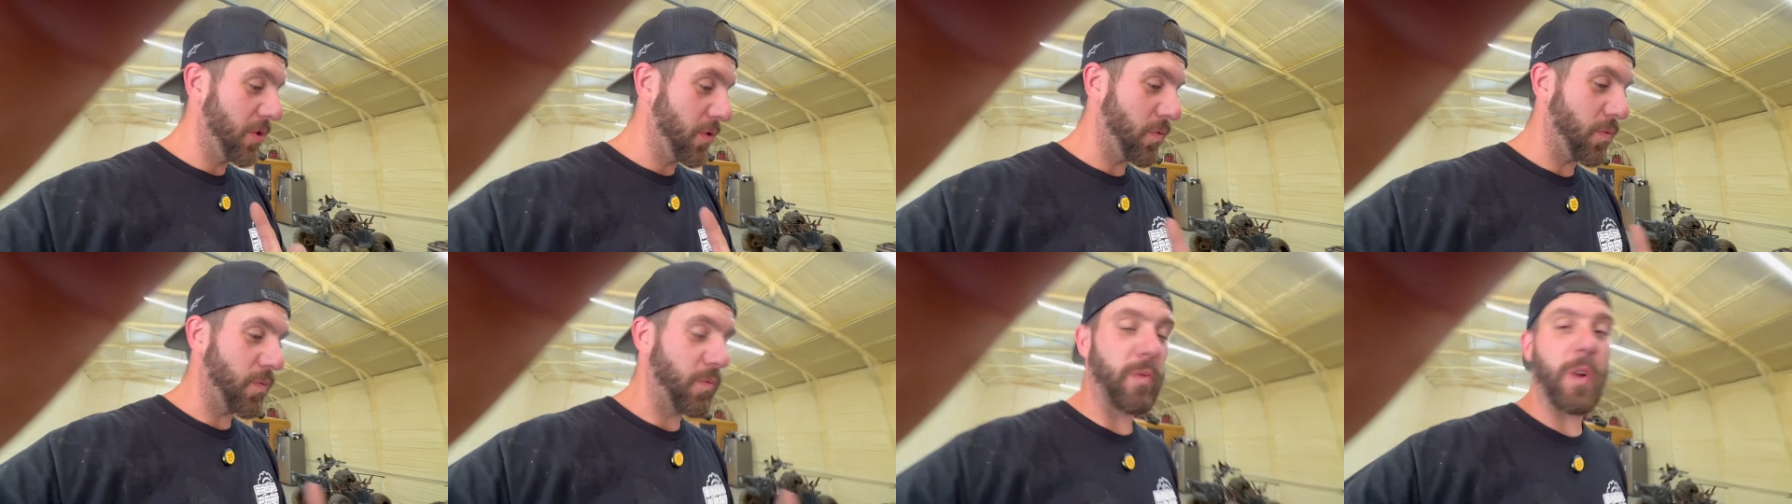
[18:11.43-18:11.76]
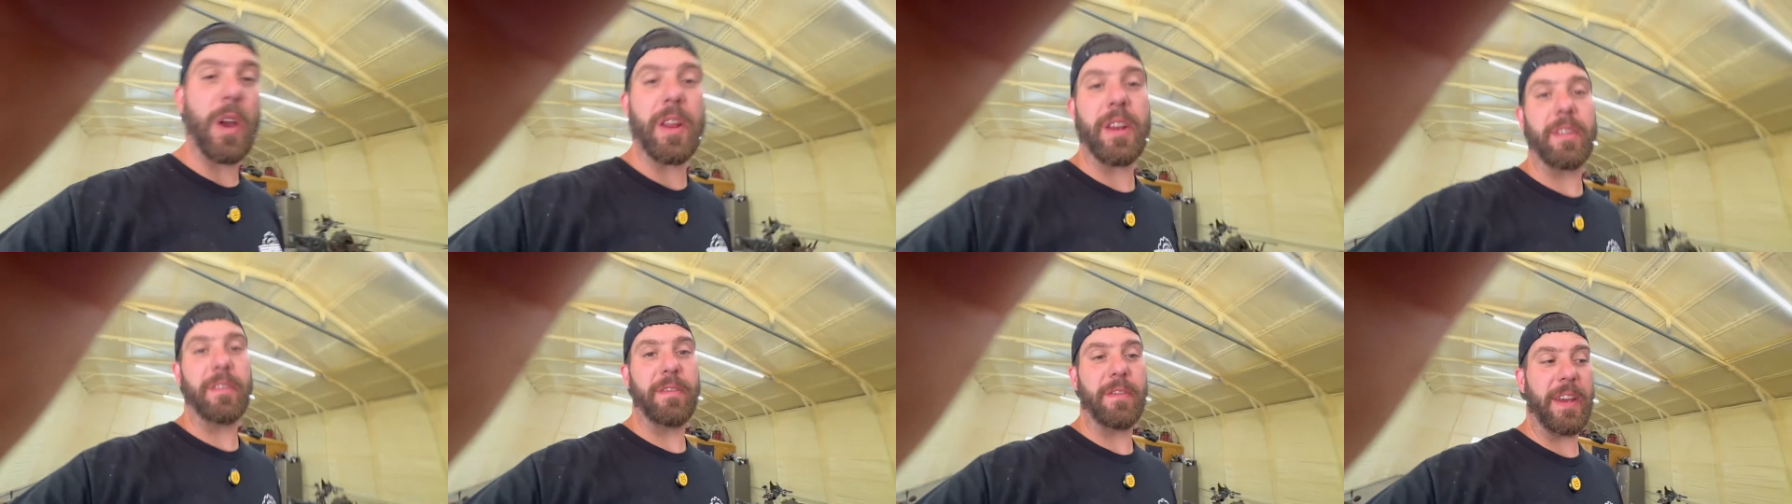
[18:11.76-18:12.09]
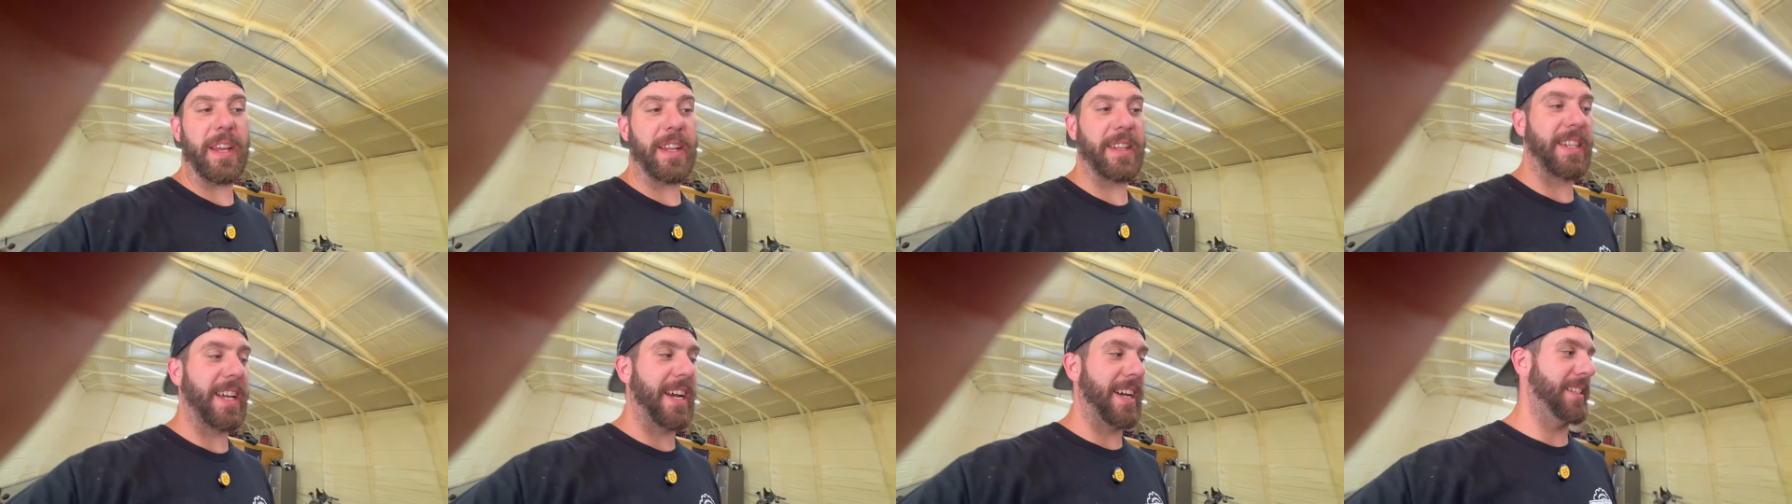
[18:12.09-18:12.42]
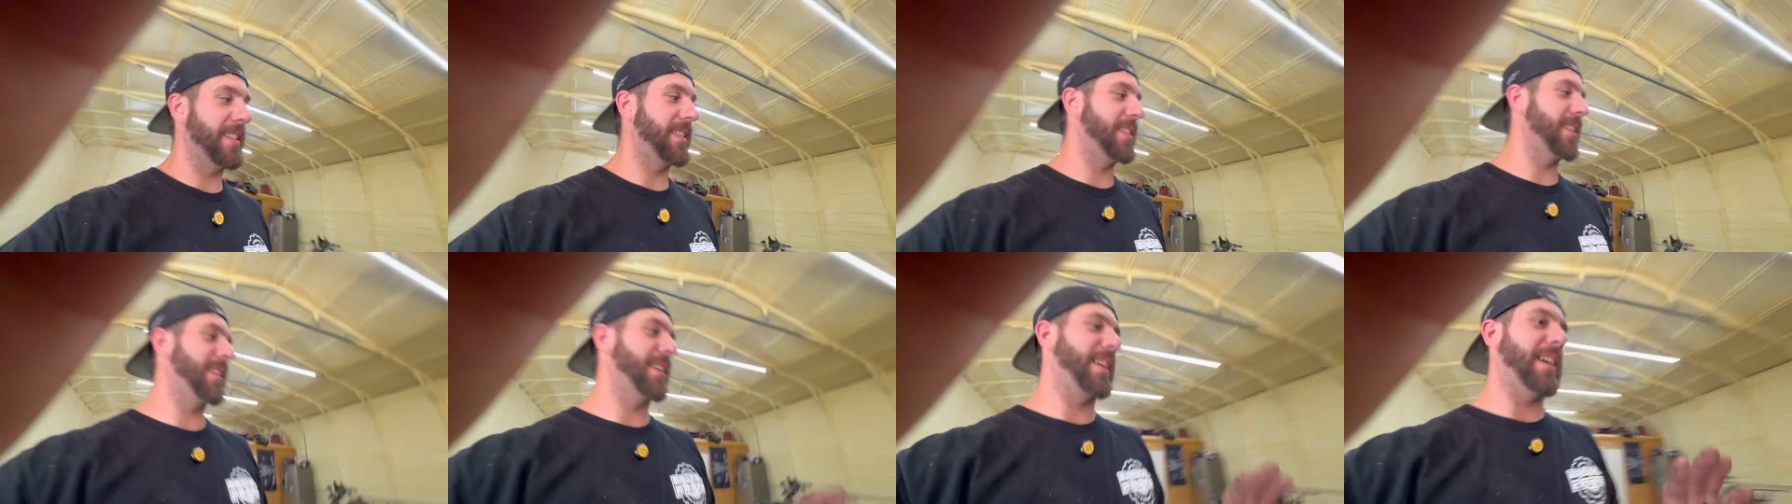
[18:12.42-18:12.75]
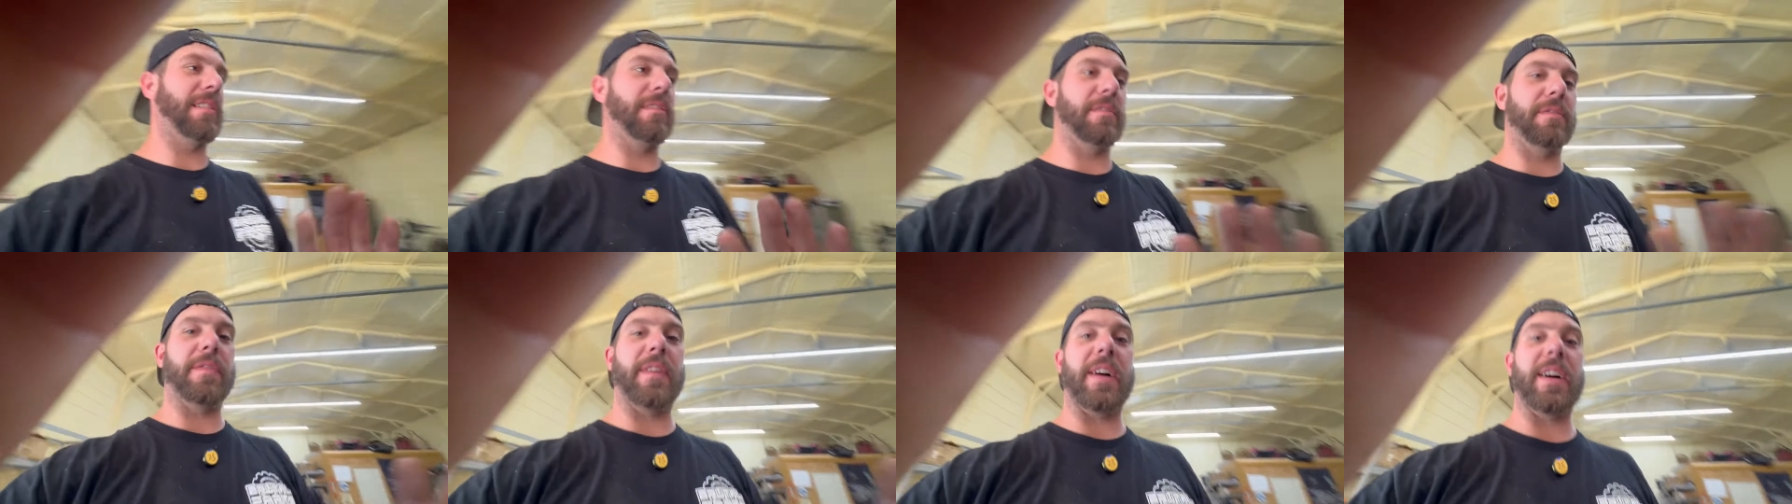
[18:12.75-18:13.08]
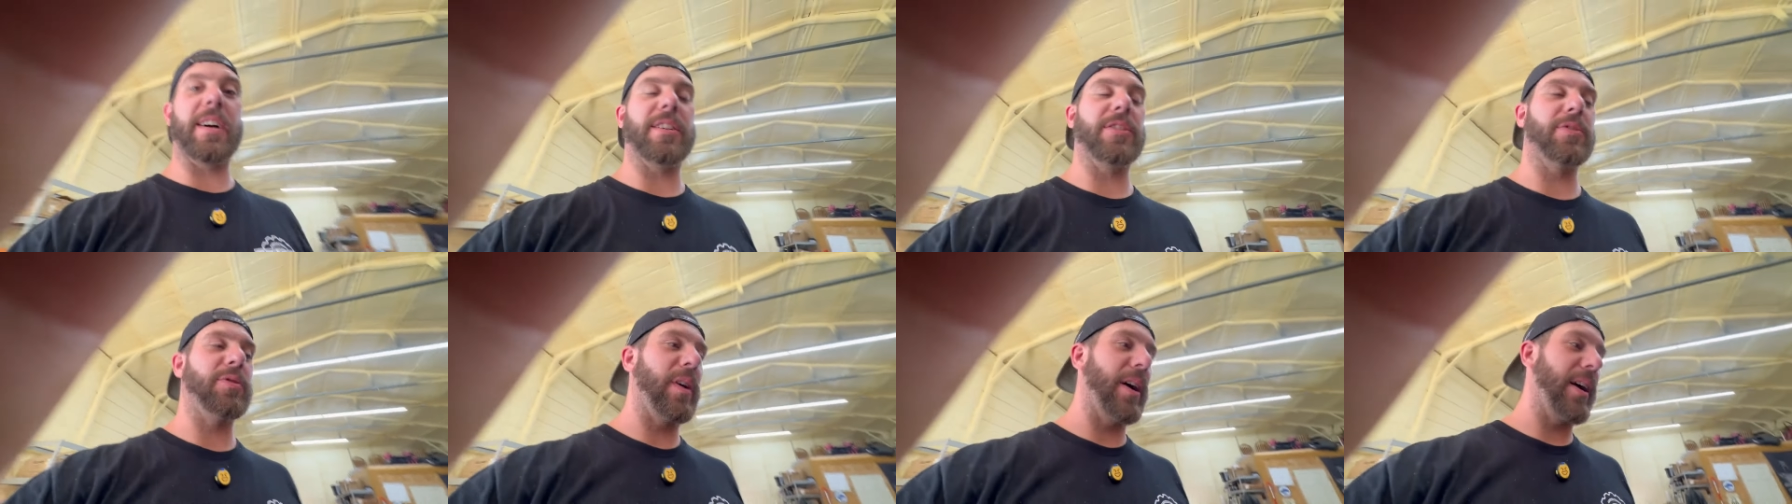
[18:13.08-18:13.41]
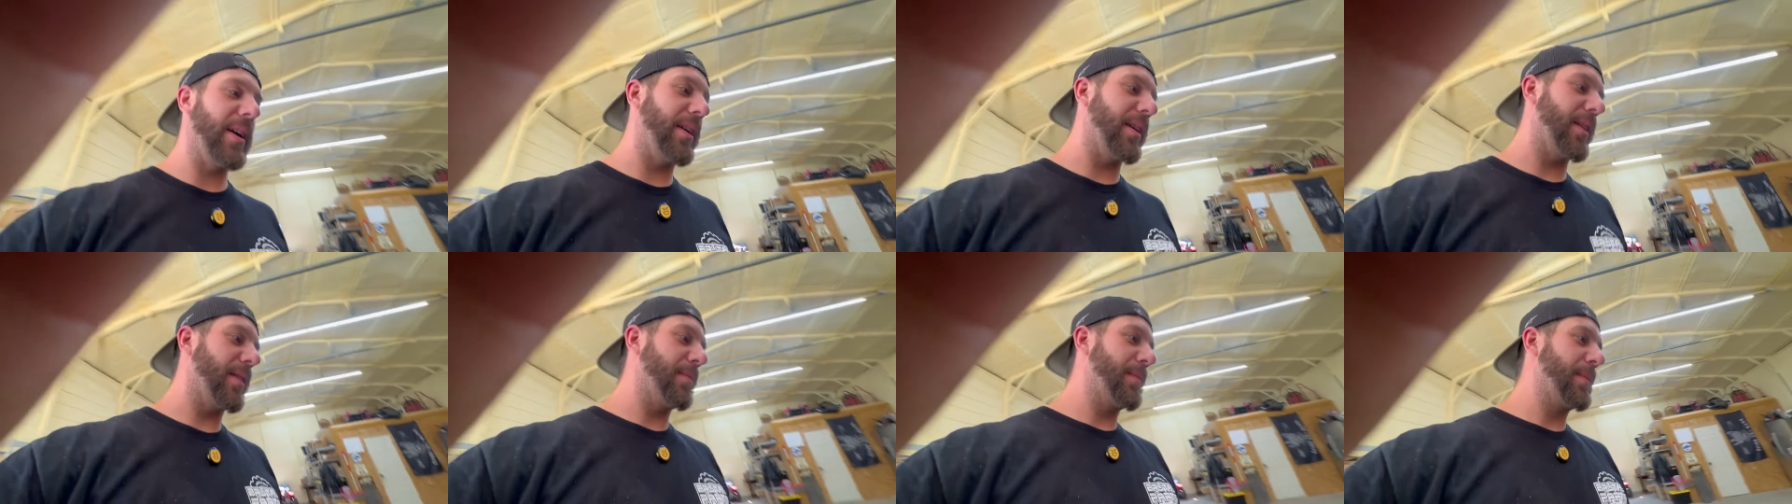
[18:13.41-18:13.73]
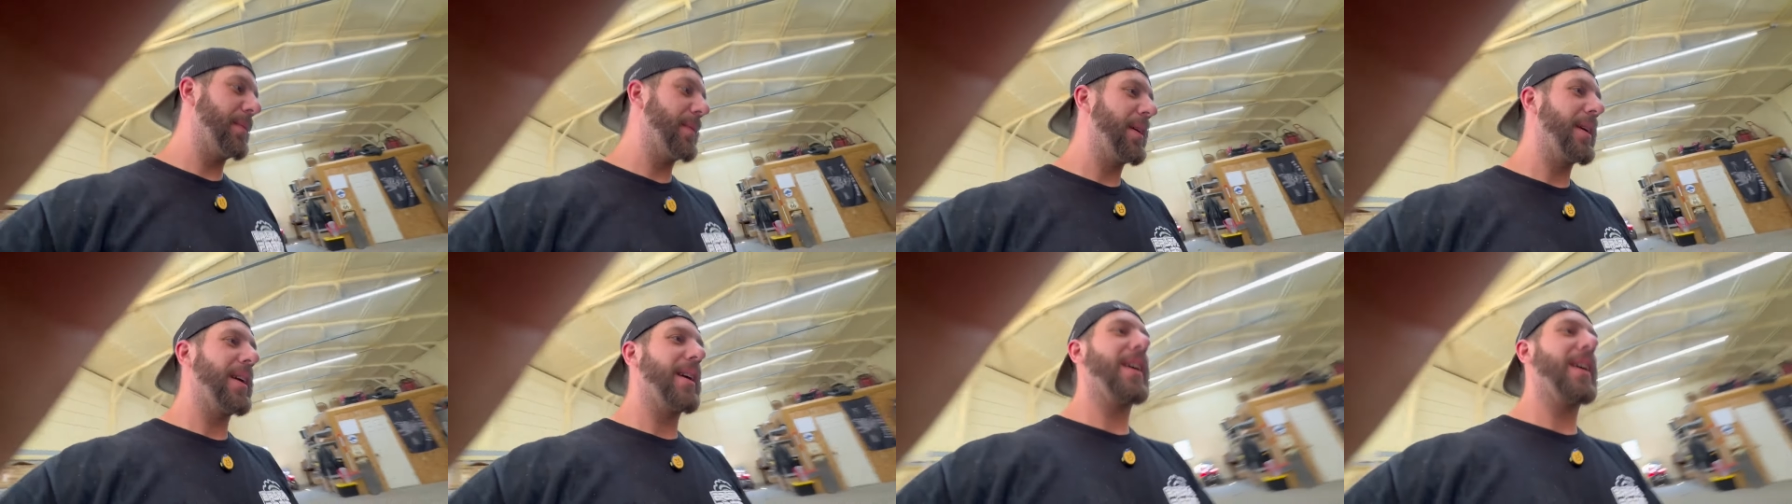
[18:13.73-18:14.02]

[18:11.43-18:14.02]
running fantastic now, fires right up.